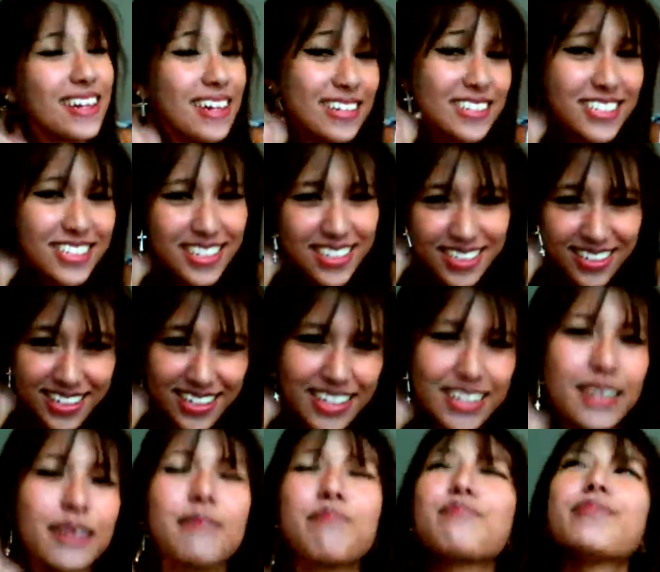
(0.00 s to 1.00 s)
I should have,
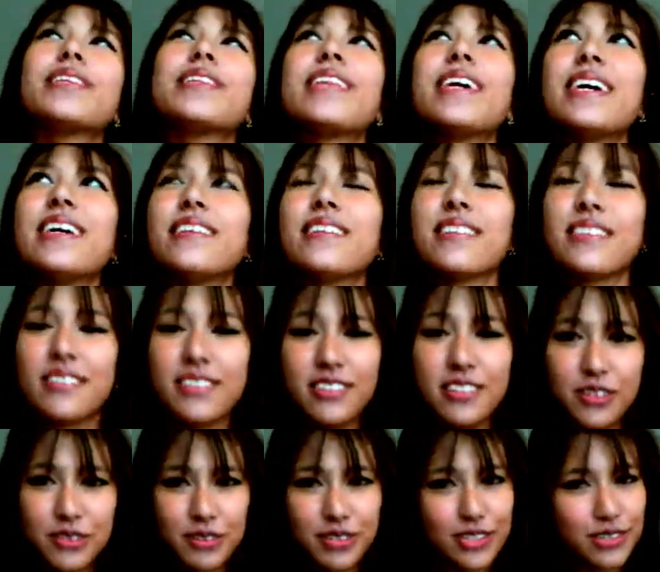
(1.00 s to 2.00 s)
but then,
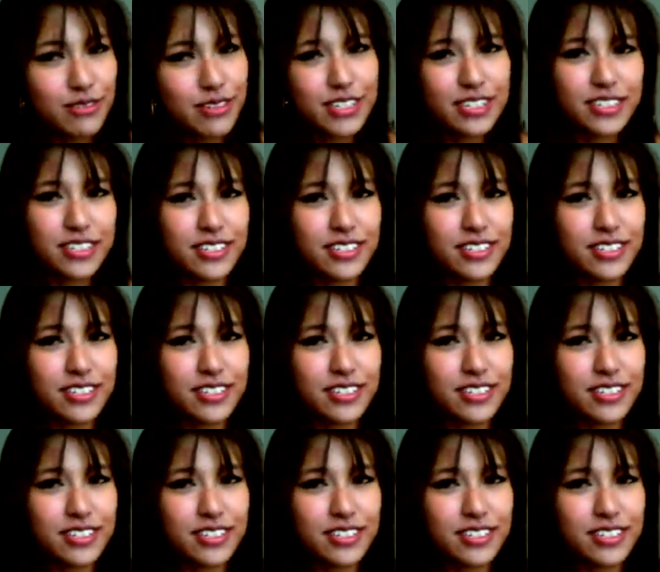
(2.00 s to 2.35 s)
it only